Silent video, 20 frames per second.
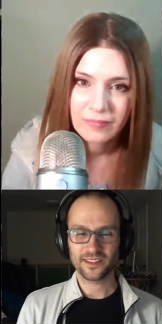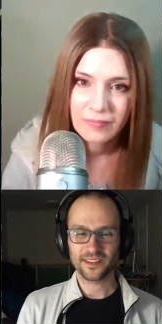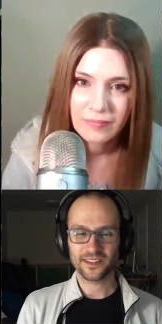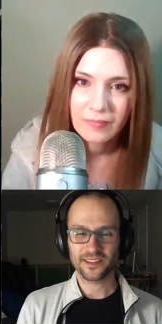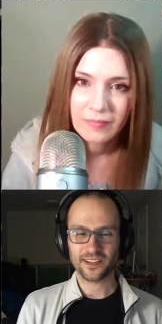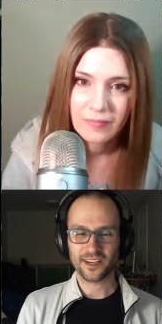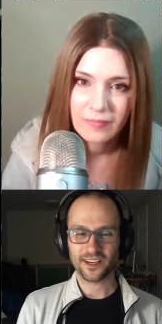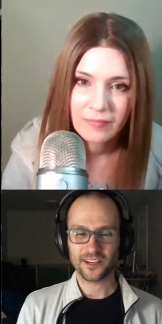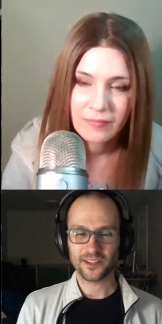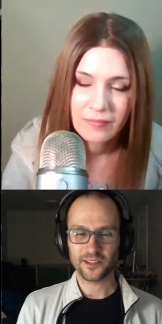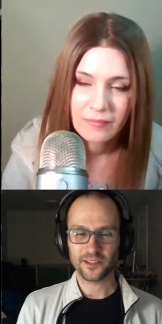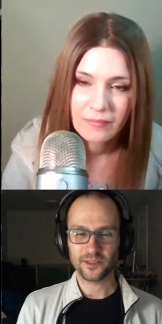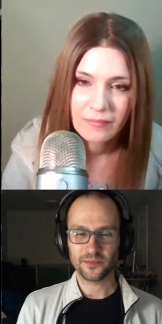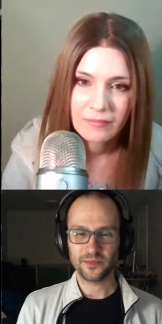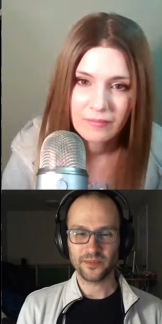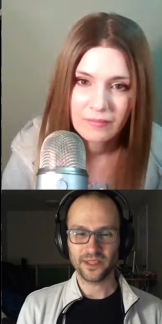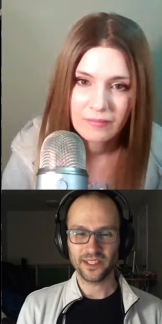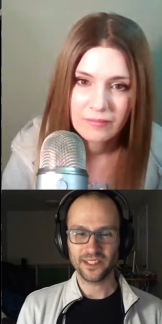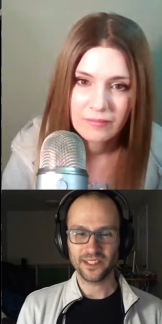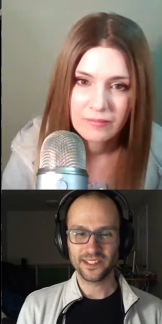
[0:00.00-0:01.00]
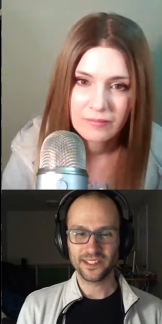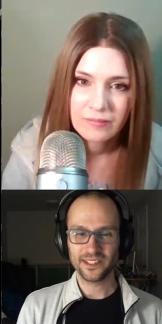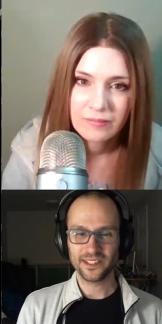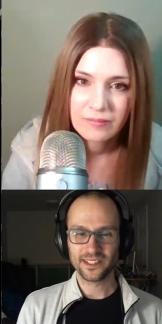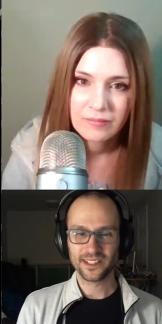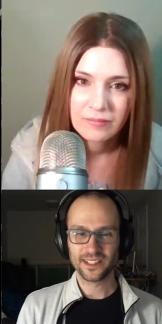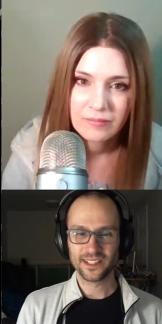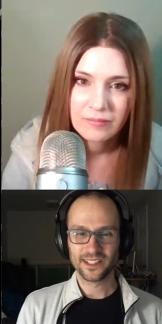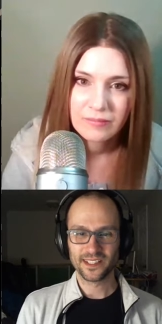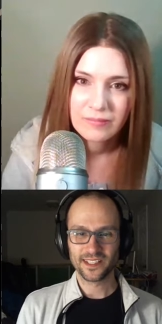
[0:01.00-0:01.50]
Speaker 1: thought or opinion.
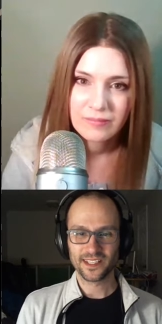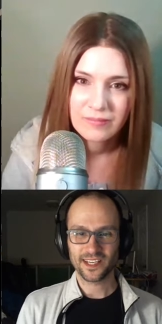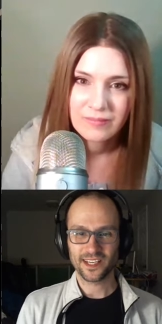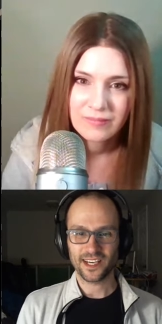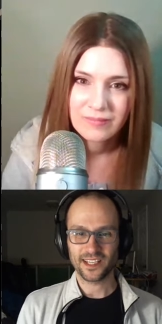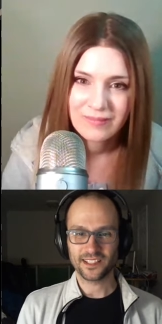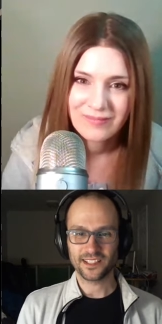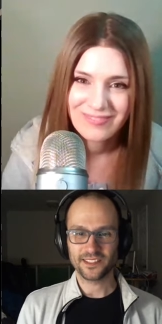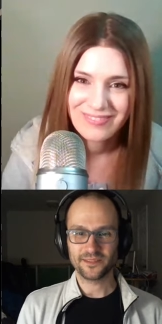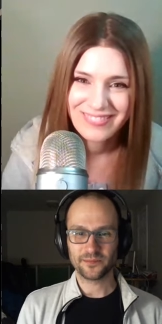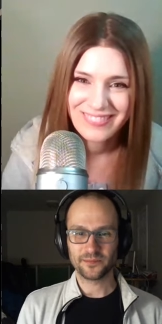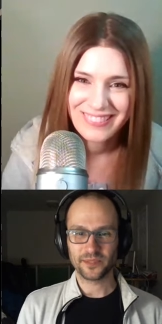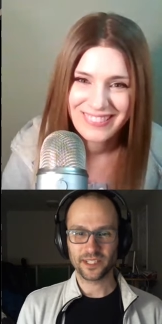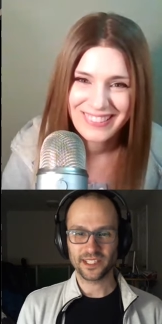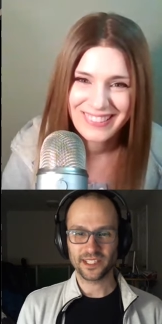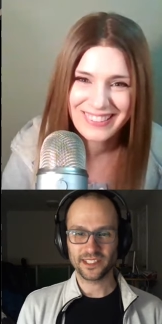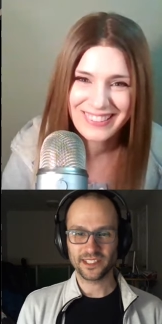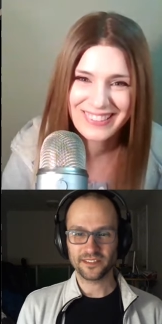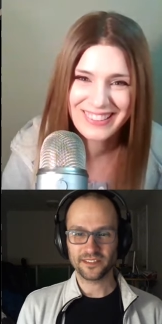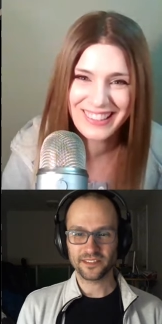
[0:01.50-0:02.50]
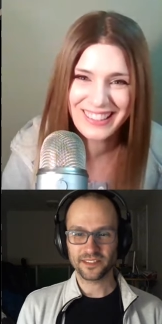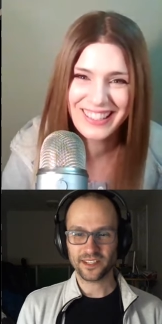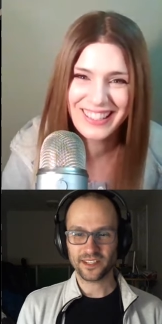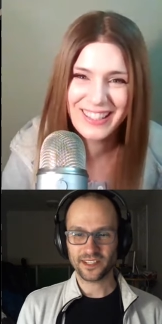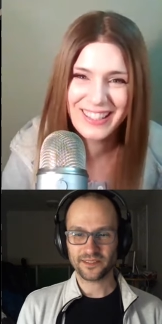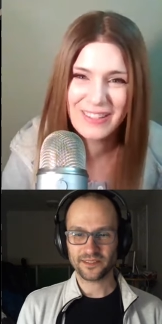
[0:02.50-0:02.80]
I, but I've never